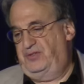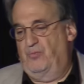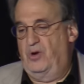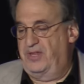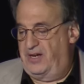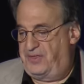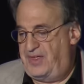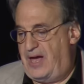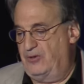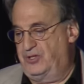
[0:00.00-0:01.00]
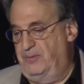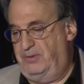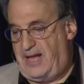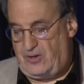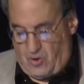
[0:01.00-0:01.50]
More than 1,000
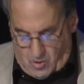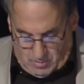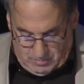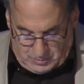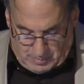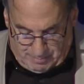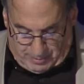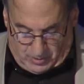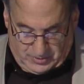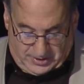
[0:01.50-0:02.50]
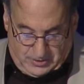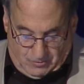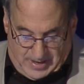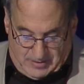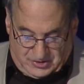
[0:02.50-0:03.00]
black homes were burned to the
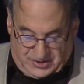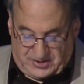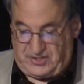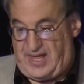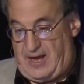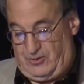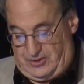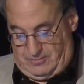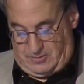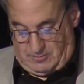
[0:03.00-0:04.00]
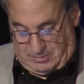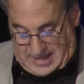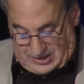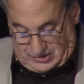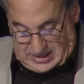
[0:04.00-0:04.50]
ground. 6,000
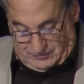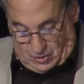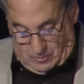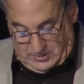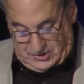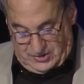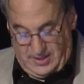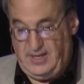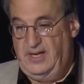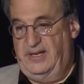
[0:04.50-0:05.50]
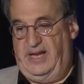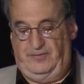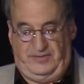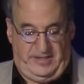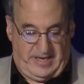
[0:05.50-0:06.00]
blacks left homeless
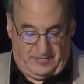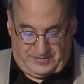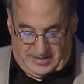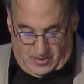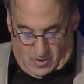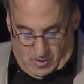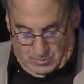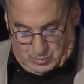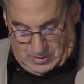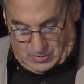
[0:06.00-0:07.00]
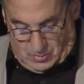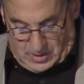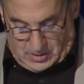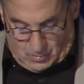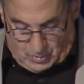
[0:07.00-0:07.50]
after their homes
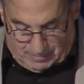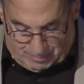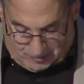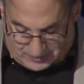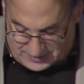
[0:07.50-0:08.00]
were burned.